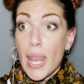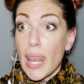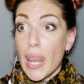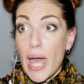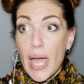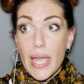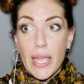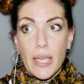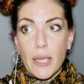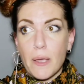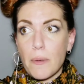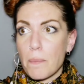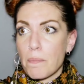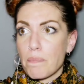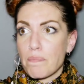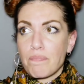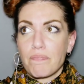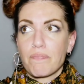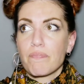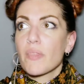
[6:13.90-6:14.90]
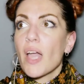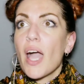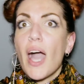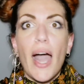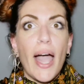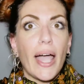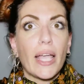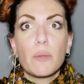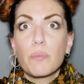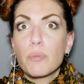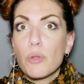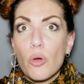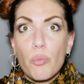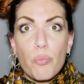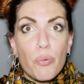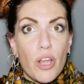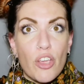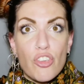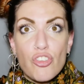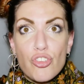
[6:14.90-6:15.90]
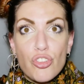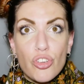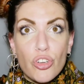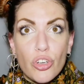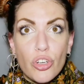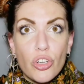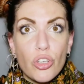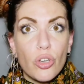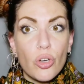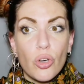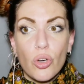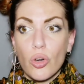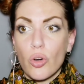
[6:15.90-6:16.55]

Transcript: like high blood pressure